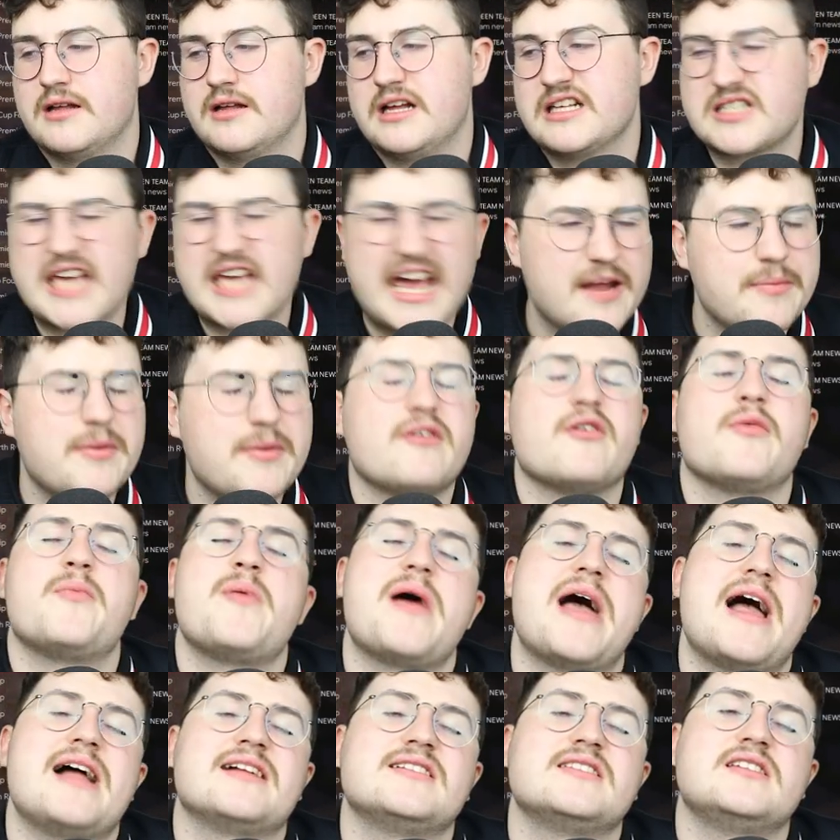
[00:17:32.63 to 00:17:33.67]
it's getting a bit
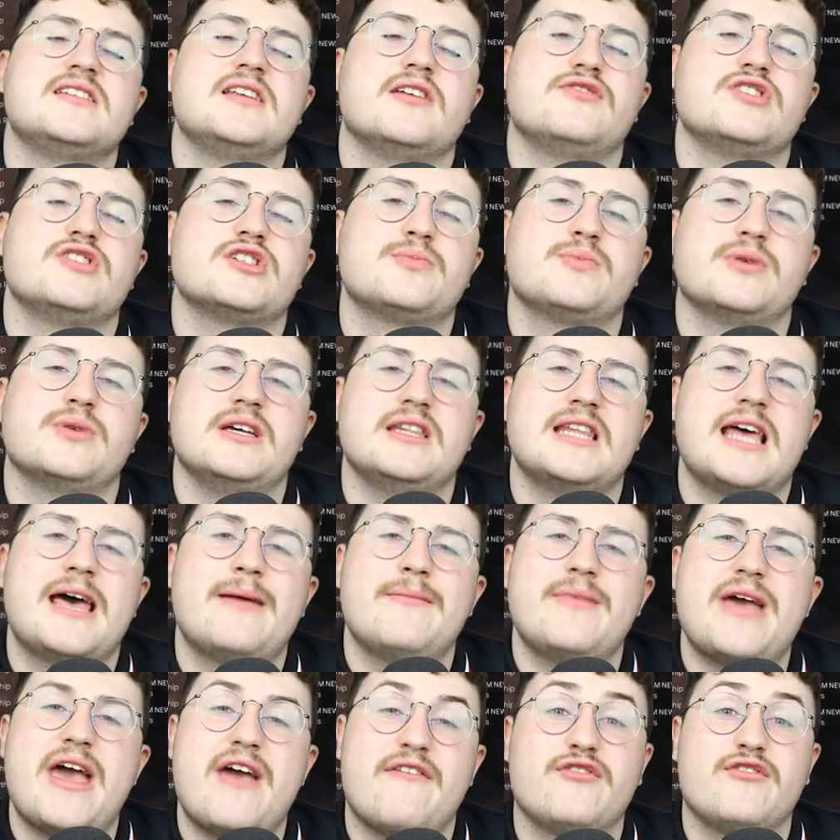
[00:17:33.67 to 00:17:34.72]
repetitive just playing
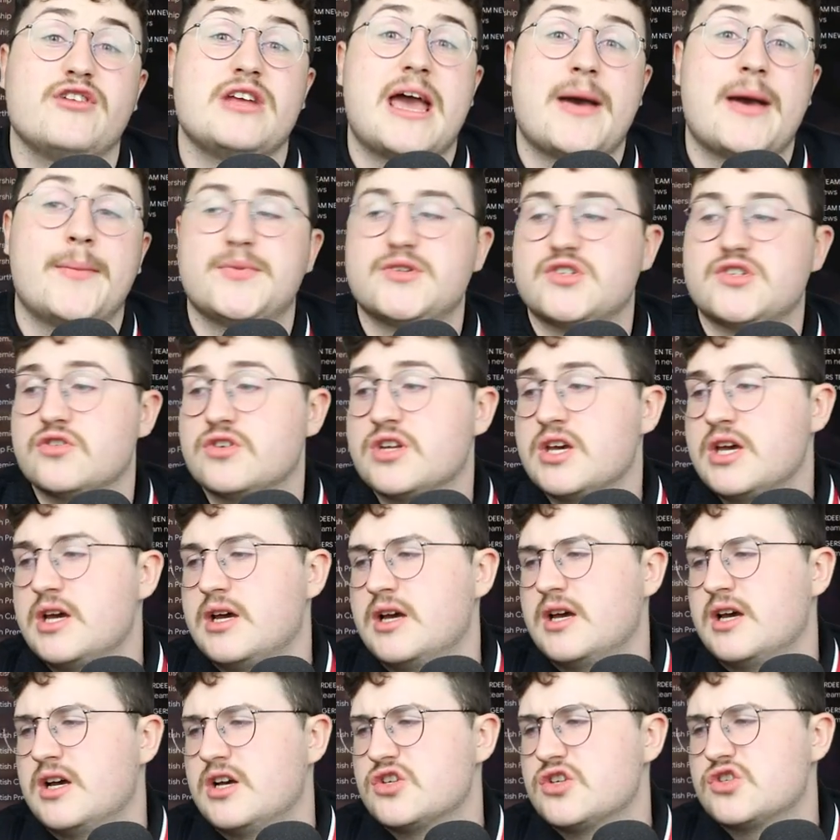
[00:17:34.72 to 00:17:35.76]
them every episode.
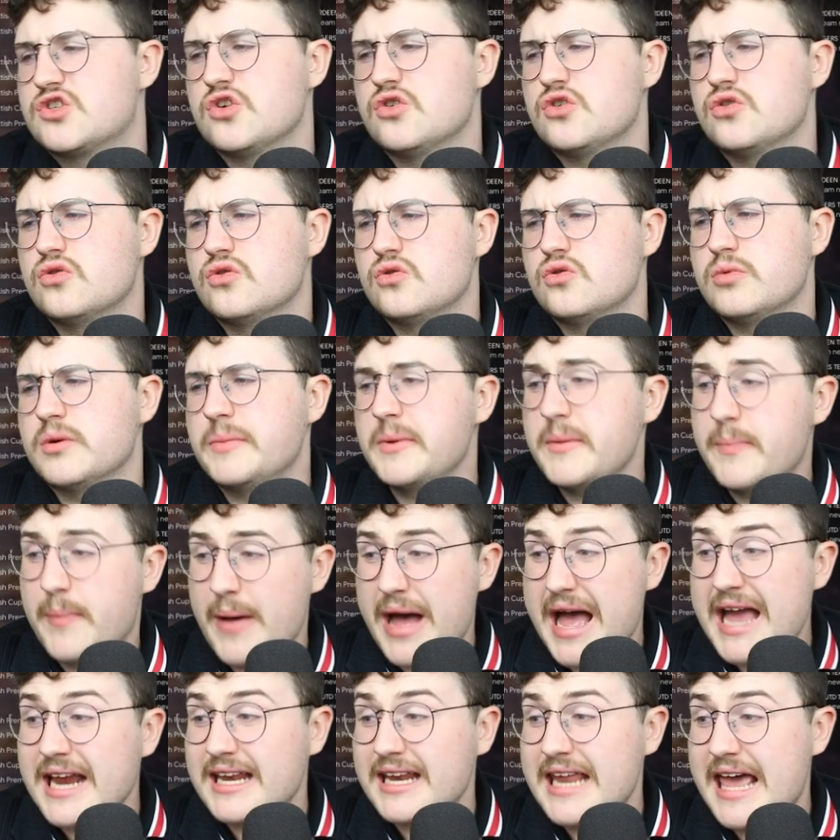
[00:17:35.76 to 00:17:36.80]
So we'll be
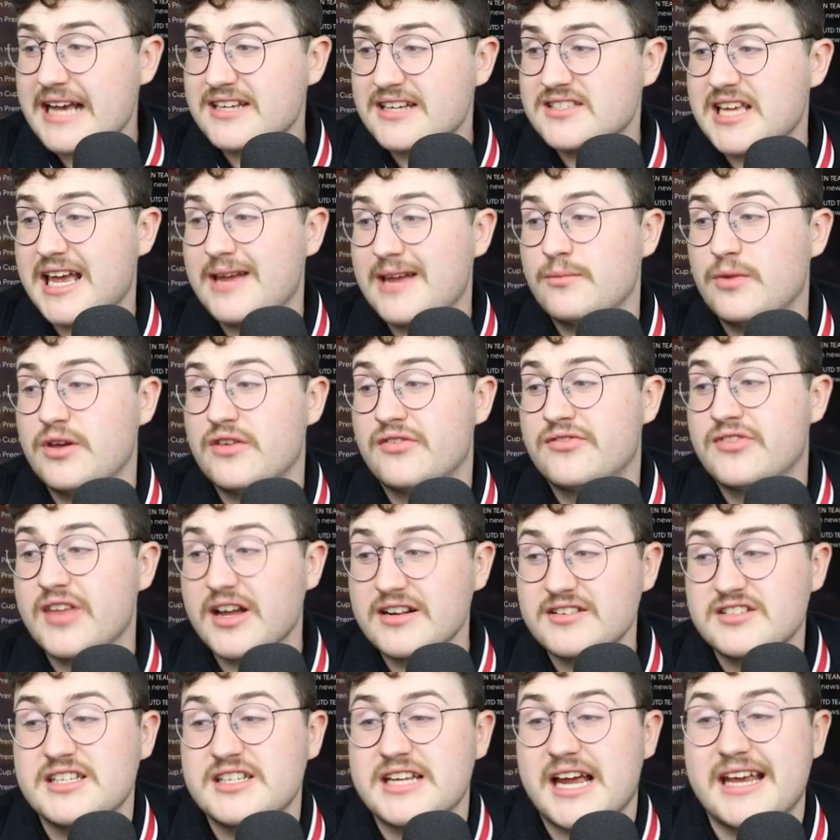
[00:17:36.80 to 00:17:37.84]
back next time with
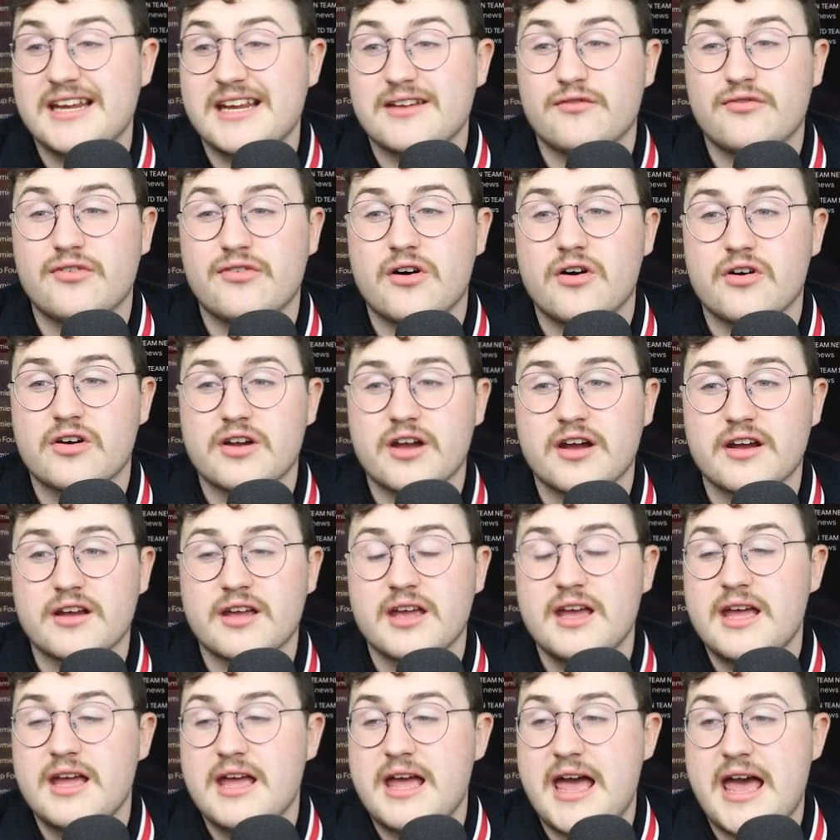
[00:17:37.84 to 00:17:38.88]
Dundee United and
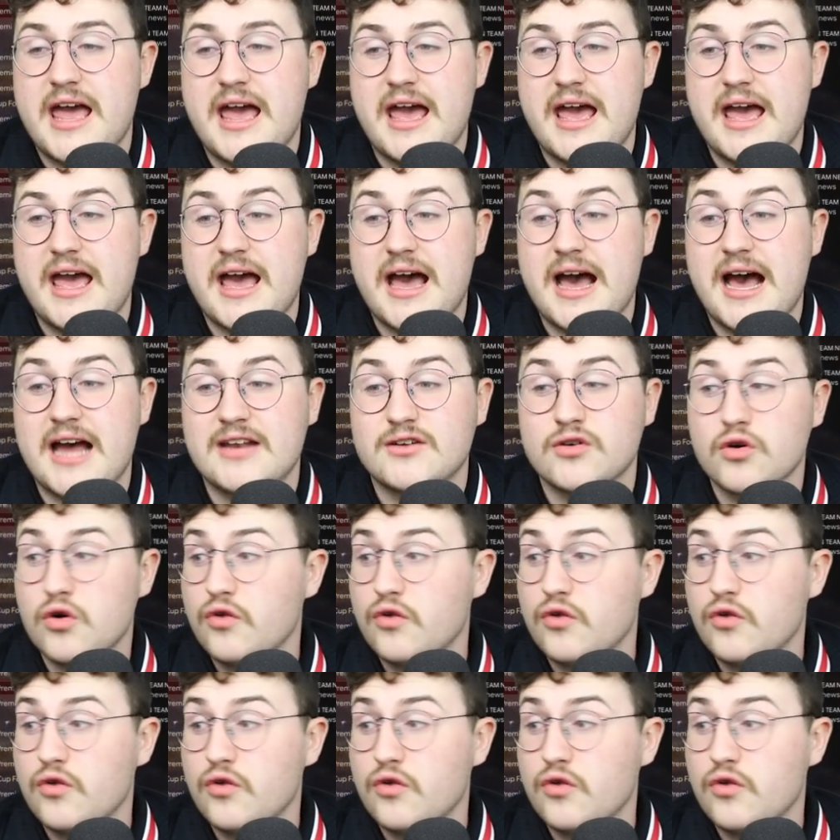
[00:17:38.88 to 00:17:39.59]
Falkirk, and